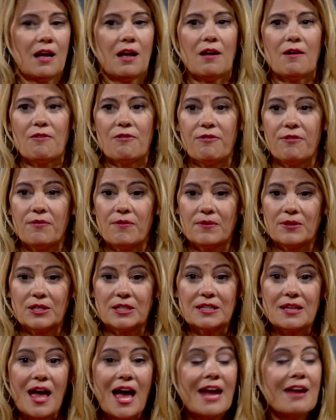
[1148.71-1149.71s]
of
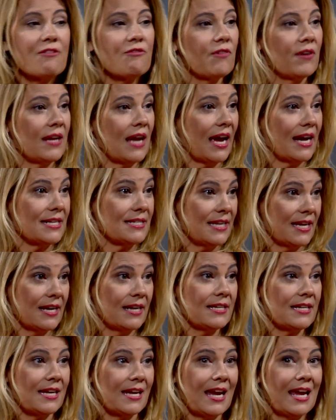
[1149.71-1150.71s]
life and
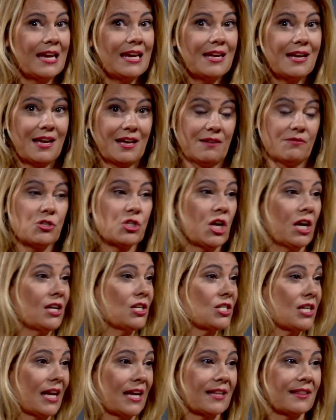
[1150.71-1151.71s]
identity, any kind of
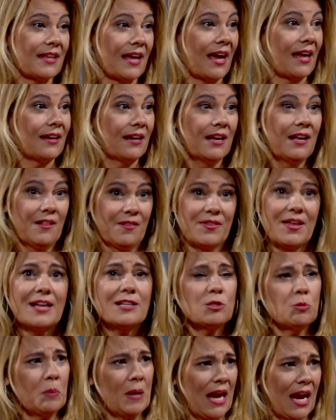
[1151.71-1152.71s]
change like that,
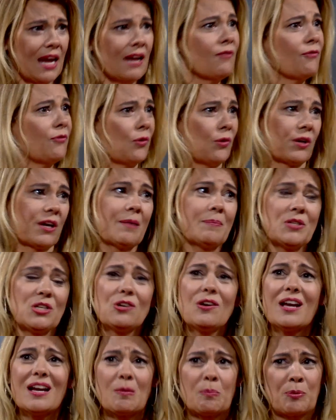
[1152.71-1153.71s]
that's painful.
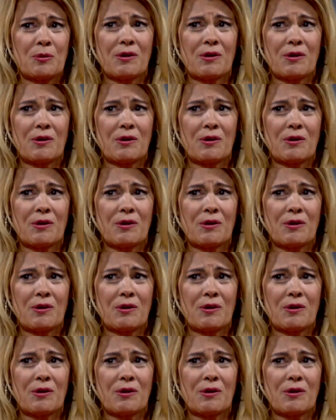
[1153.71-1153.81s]
You got to